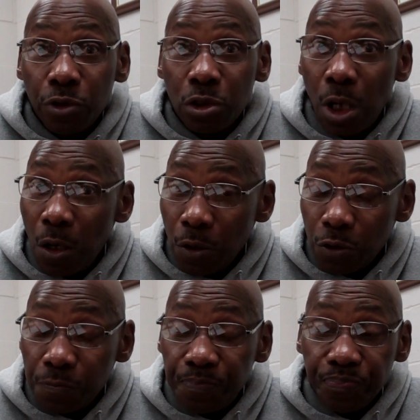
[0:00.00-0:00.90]

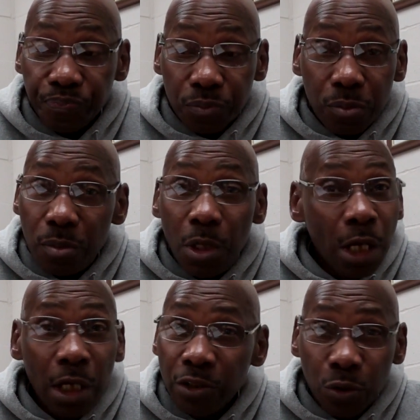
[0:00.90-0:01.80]
starters,
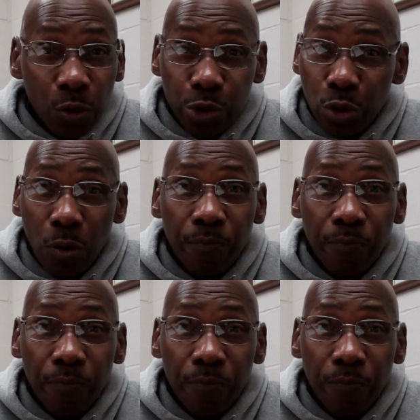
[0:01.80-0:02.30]
and that's crucial.